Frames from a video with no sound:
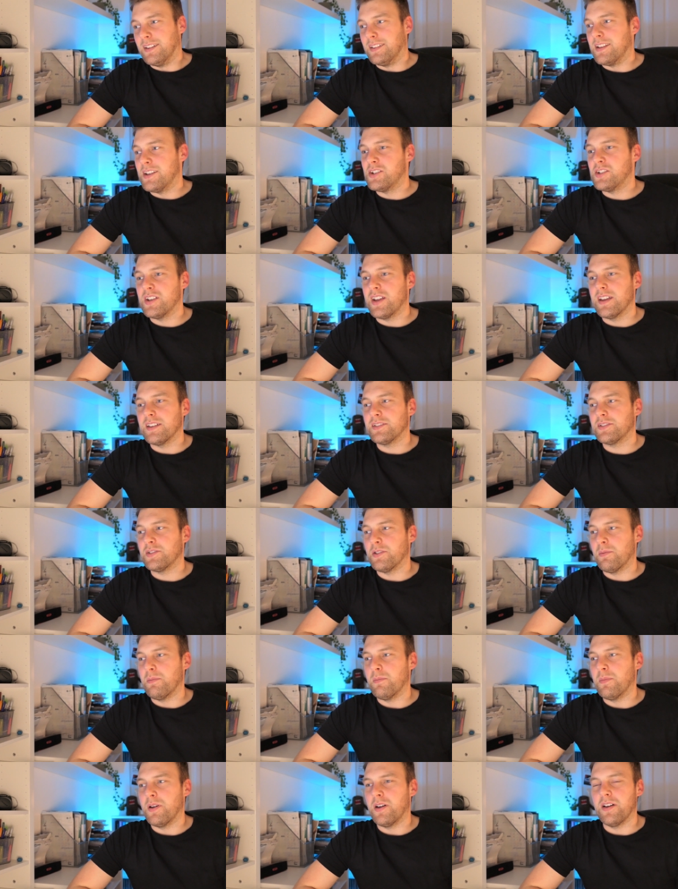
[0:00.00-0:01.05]
unless you get
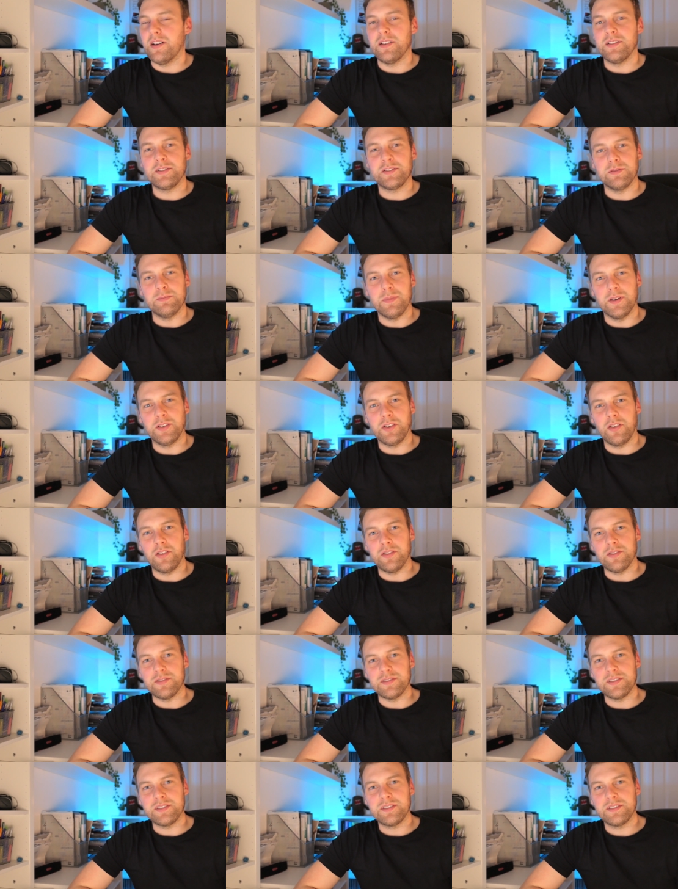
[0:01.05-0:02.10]
some
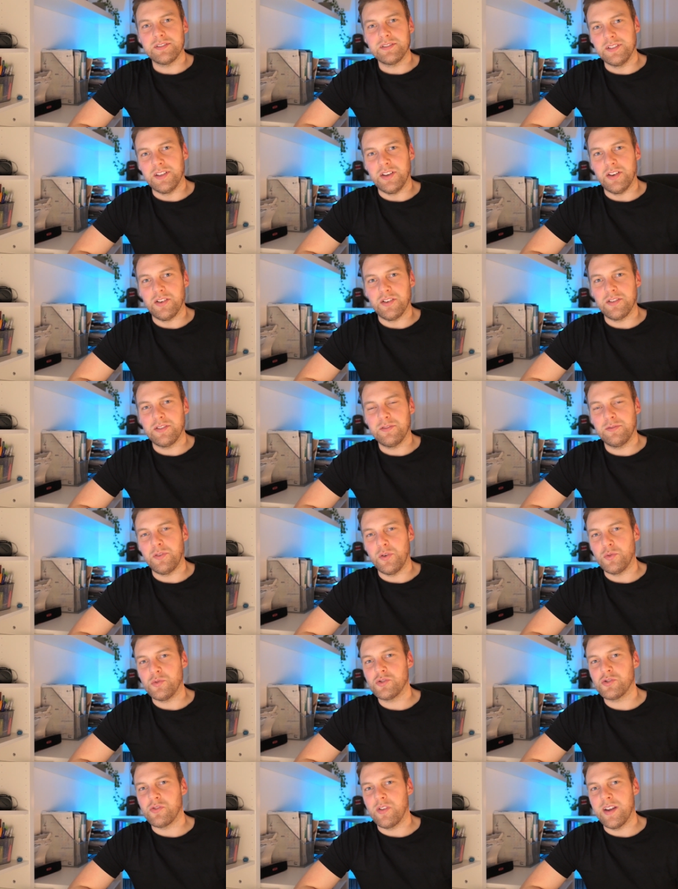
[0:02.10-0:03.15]
McDonald's, you know,
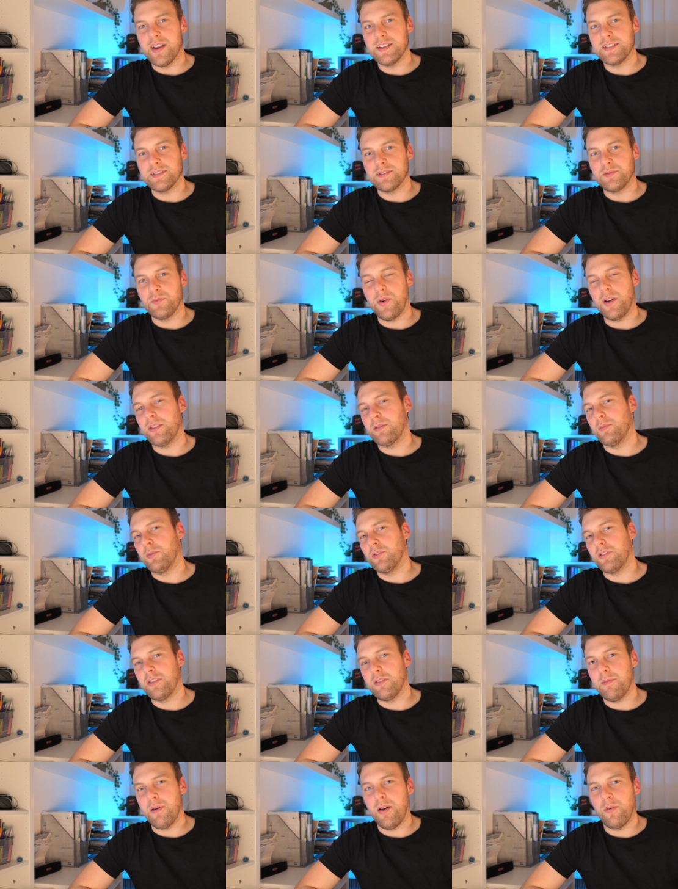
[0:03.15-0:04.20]
food trays and whack them under
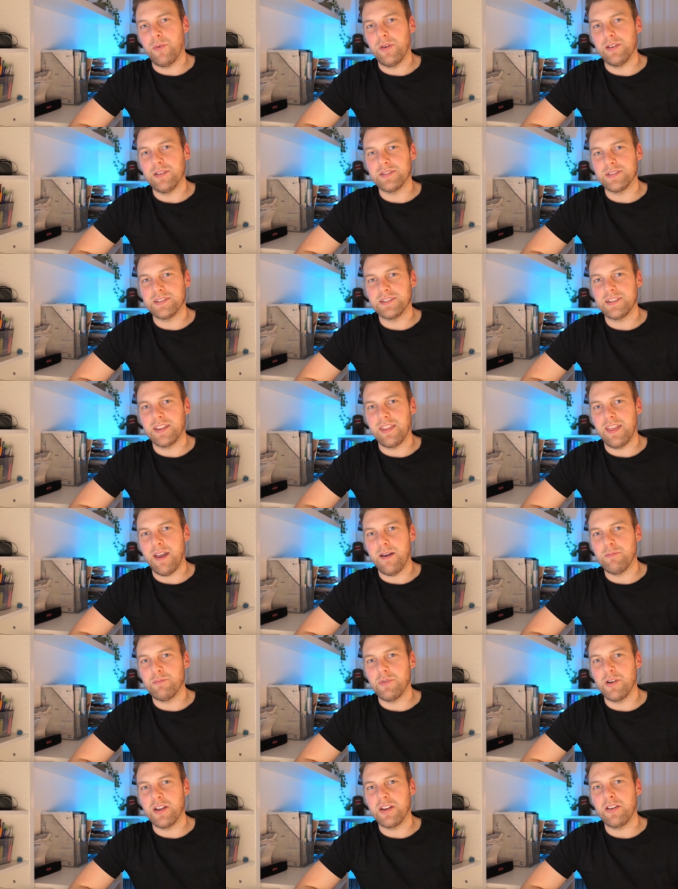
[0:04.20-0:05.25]
the back wheels and stick the
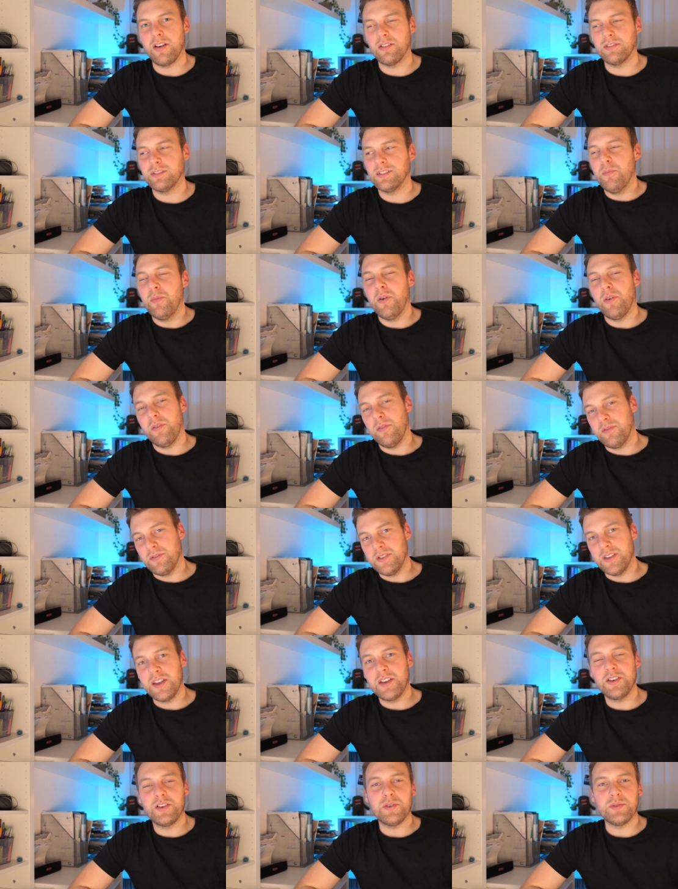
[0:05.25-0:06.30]
handbrake on. But
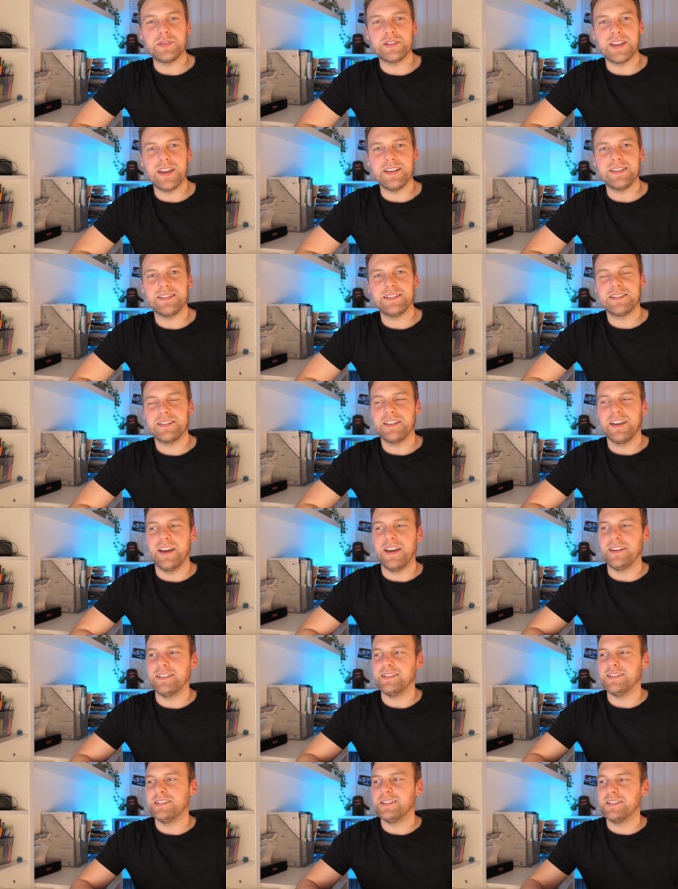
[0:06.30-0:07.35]
you can do skids,
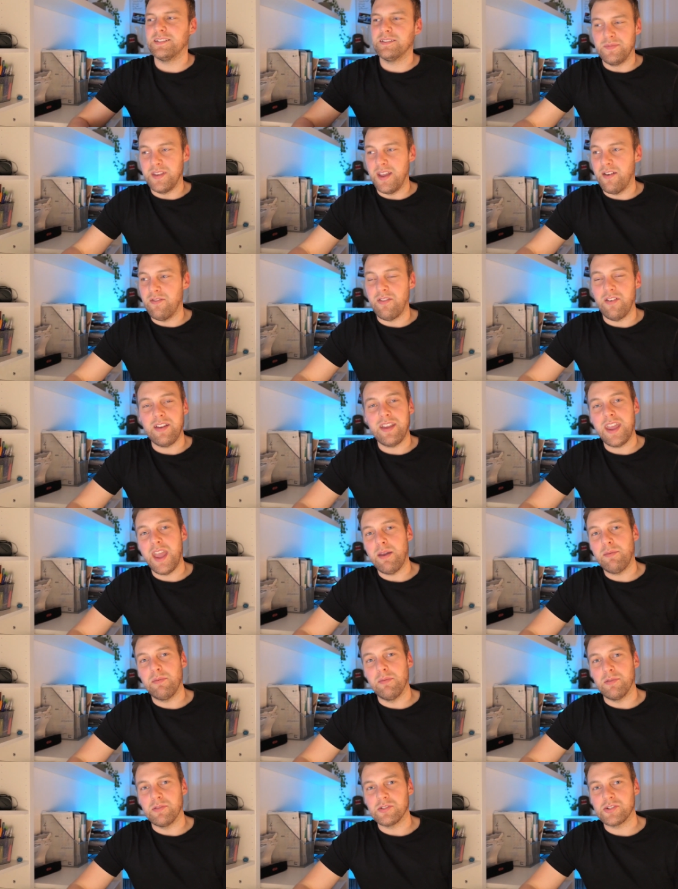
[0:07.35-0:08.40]
and yeah, very
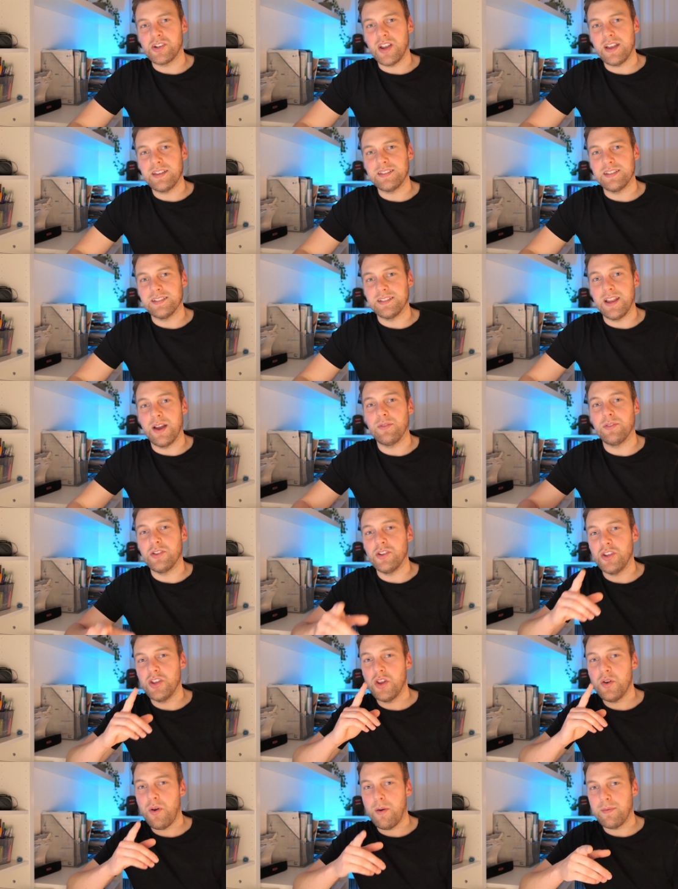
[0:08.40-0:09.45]
capable chassis. Now the
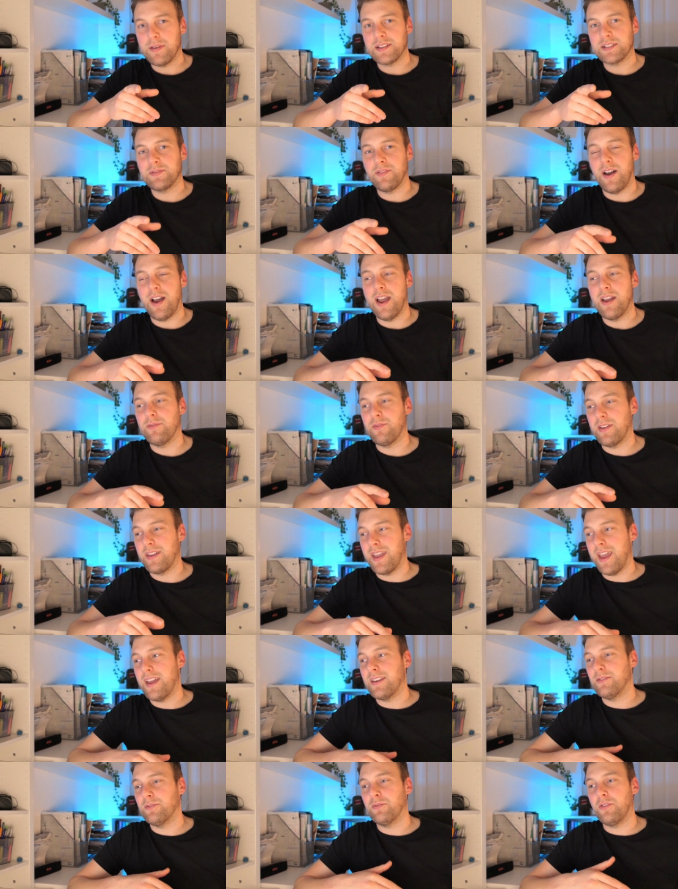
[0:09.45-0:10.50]
new MX-5,
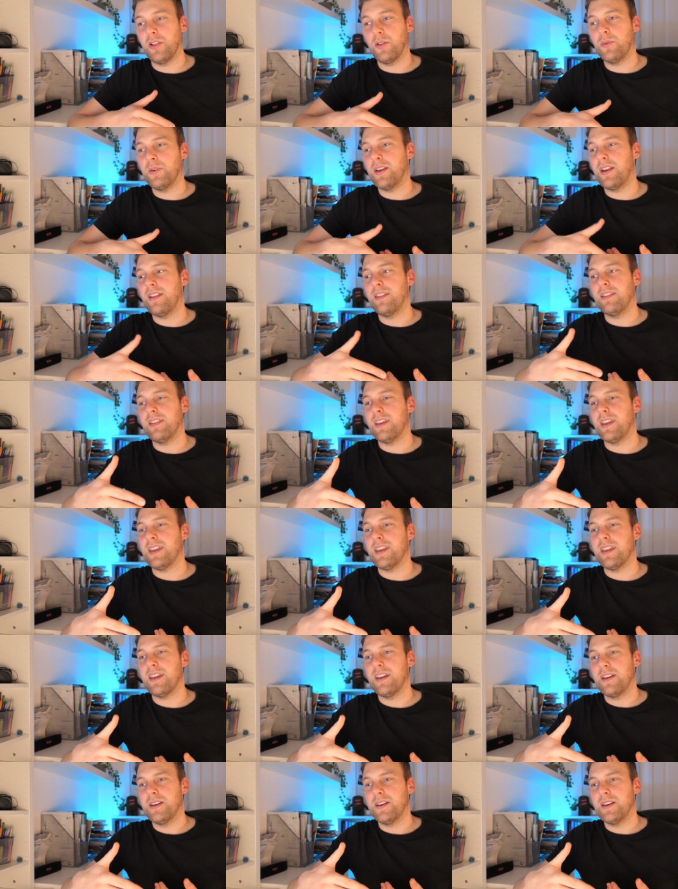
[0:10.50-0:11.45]
again, following in the